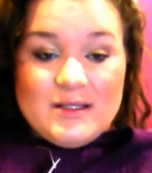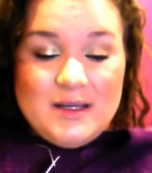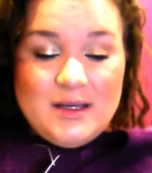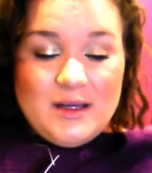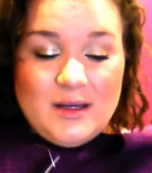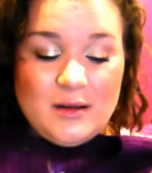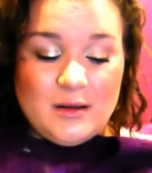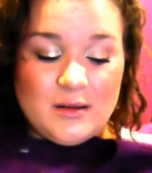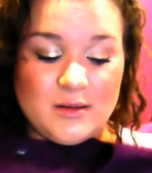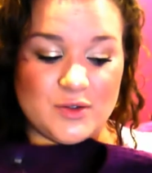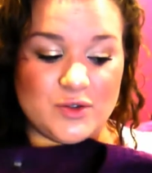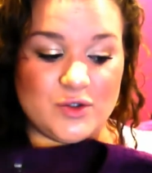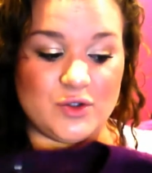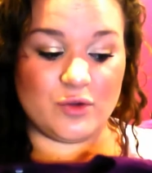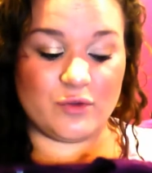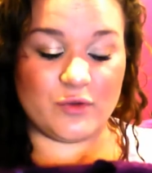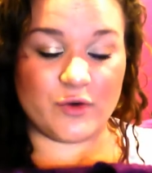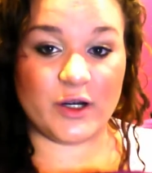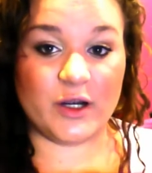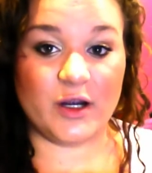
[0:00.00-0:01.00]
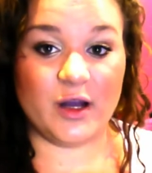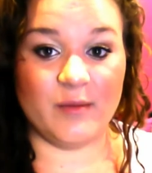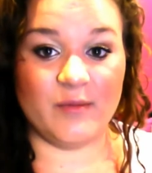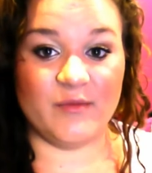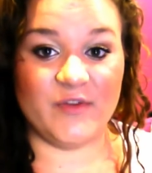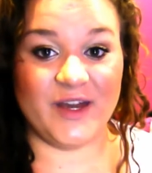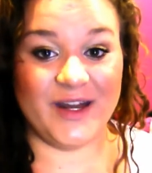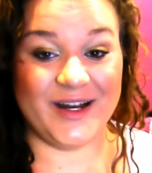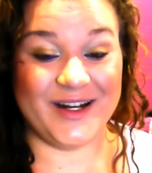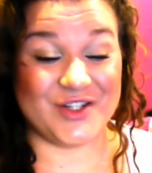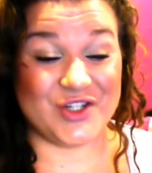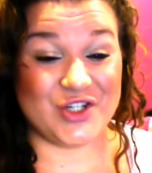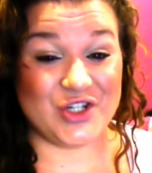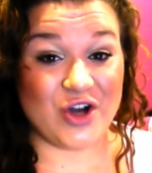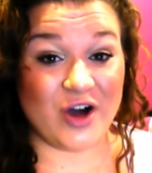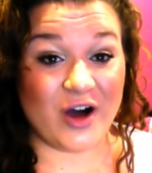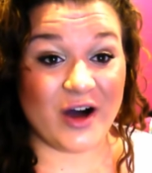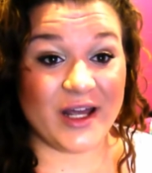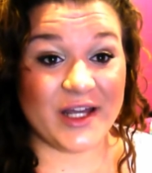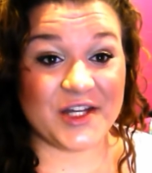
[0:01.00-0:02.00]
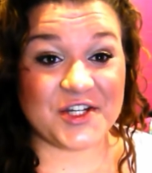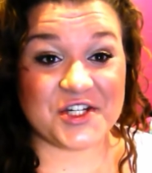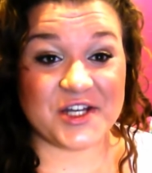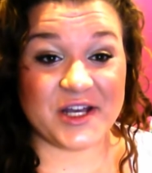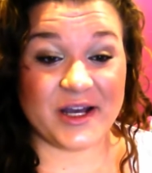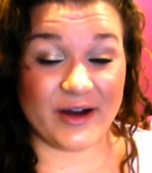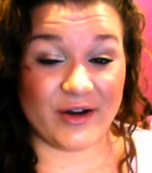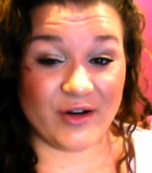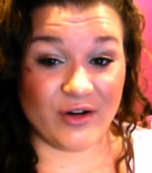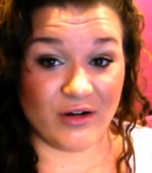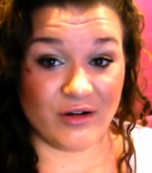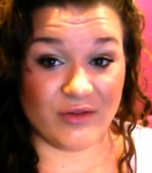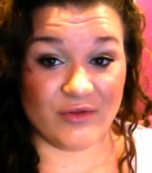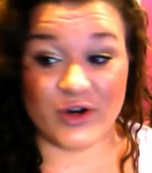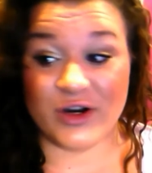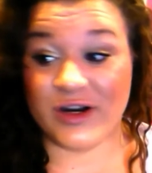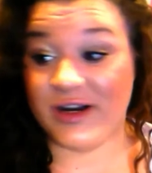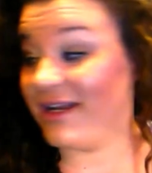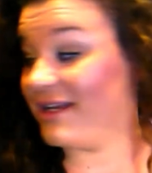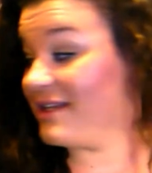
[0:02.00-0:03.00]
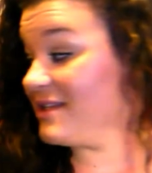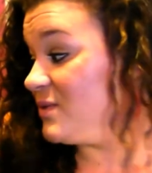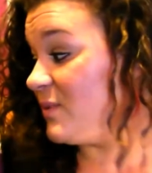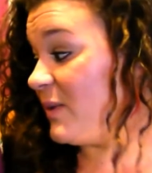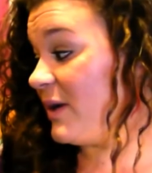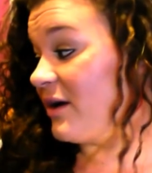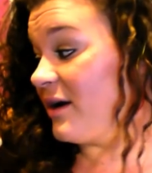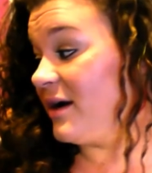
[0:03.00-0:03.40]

like so freaking comfy, and it's not itchy at all for a knit sweater.